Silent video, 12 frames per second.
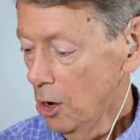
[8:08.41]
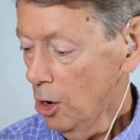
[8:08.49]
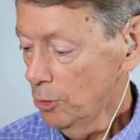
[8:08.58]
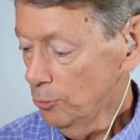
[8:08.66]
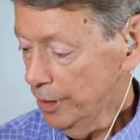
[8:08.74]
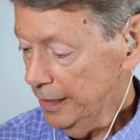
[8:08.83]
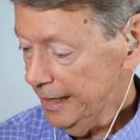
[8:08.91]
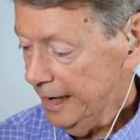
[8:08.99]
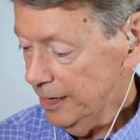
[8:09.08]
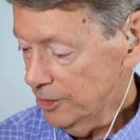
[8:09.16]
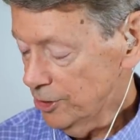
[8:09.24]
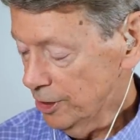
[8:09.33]
On one
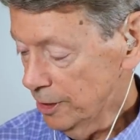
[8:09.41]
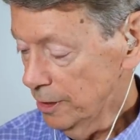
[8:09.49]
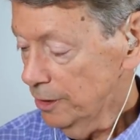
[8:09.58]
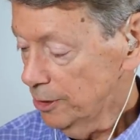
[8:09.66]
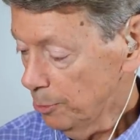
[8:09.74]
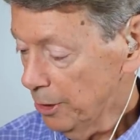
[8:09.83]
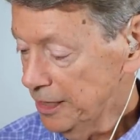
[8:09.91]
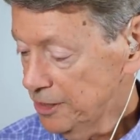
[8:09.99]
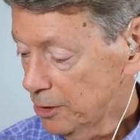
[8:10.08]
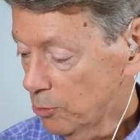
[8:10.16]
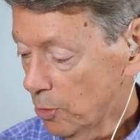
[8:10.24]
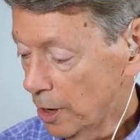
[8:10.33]
occasion, the
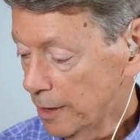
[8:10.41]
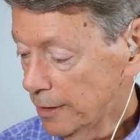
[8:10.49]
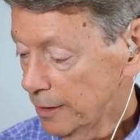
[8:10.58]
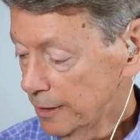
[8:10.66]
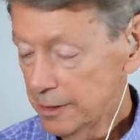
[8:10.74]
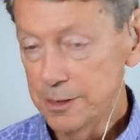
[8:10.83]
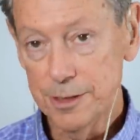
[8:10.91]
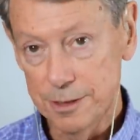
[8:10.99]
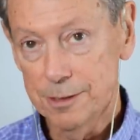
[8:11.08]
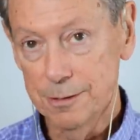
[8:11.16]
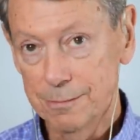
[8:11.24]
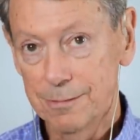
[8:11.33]
Blessed One, this
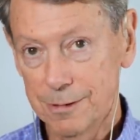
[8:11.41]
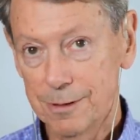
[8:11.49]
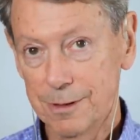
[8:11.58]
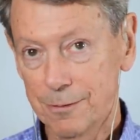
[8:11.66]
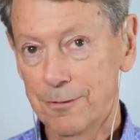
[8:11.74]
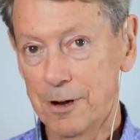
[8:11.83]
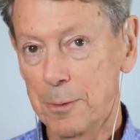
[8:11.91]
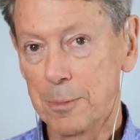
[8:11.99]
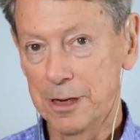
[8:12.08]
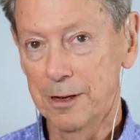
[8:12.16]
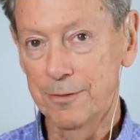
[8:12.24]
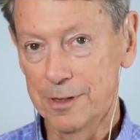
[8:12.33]
is the
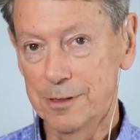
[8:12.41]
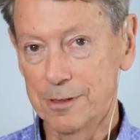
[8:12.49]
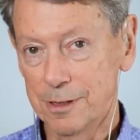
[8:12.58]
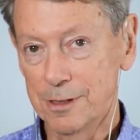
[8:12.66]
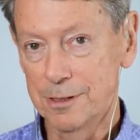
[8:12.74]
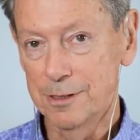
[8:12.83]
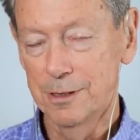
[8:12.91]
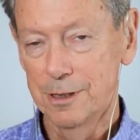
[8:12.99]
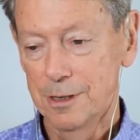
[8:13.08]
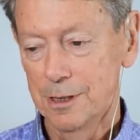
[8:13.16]
framing of the, these